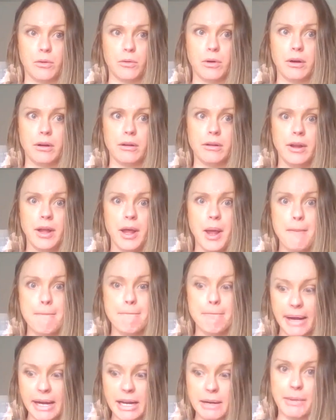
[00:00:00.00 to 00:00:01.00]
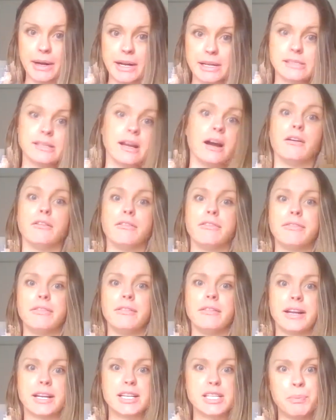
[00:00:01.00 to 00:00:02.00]
or make myself
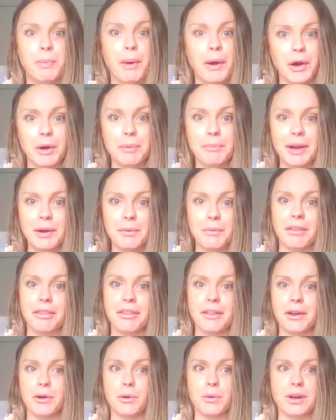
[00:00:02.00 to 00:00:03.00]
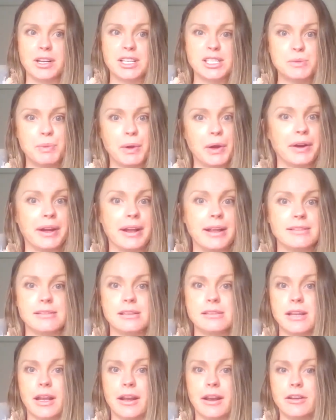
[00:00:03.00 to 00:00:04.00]
experiment with it or experience
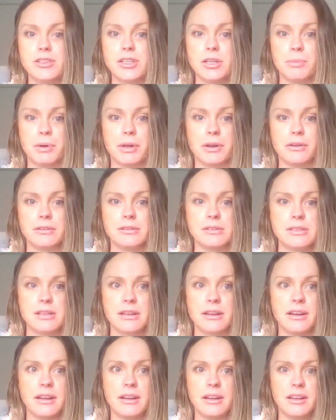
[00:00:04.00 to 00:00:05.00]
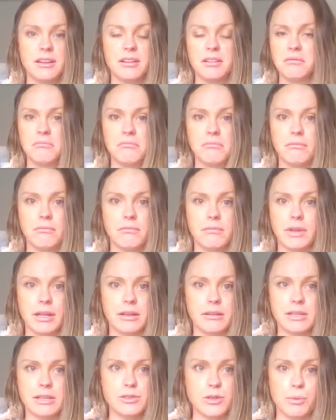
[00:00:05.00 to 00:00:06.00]
this energy, because
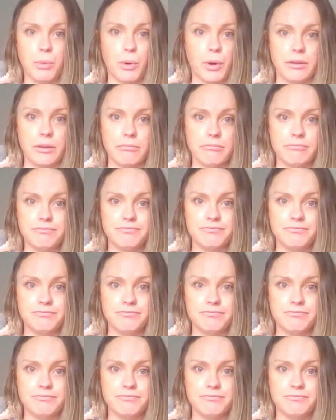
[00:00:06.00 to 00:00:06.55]
there's no point.